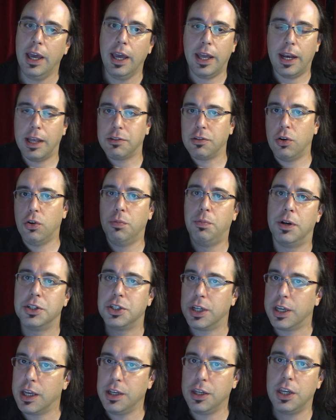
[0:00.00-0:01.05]
It has a whole bunch
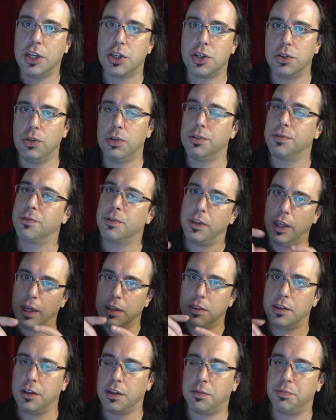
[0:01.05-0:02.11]
of conditionals for
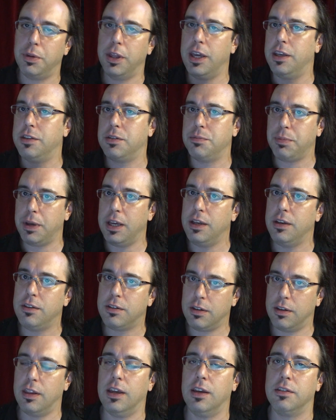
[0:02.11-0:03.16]
like the displays and
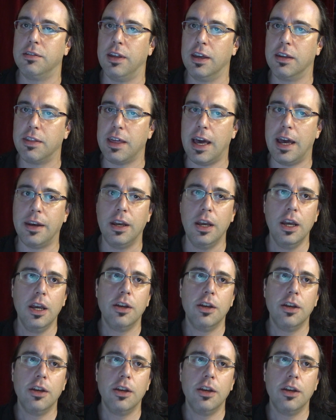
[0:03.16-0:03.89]
pins and things like that.